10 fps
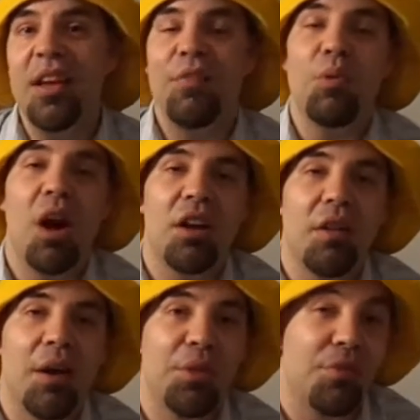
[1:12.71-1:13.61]
If you walk
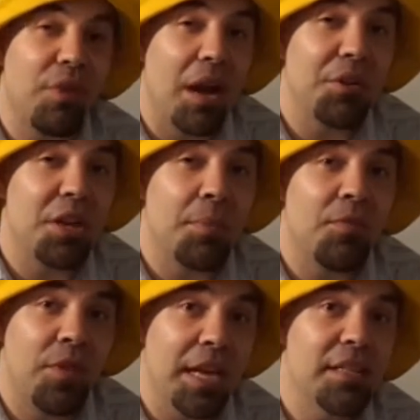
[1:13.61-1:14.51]
around with a frown on your
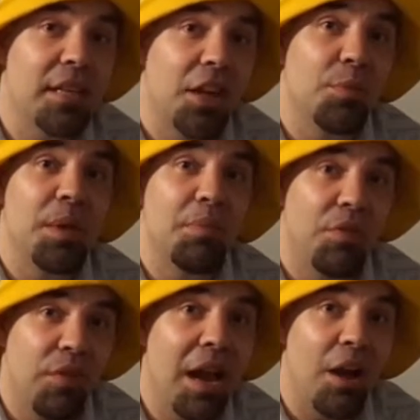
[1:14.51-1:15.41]
face, other people
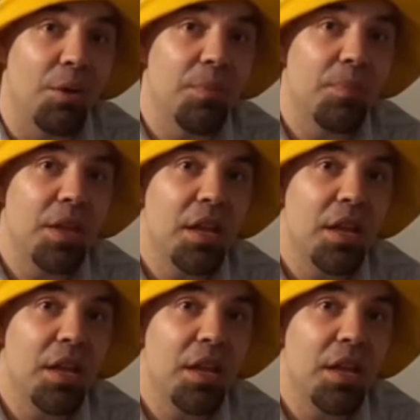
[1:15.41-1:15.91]
frown.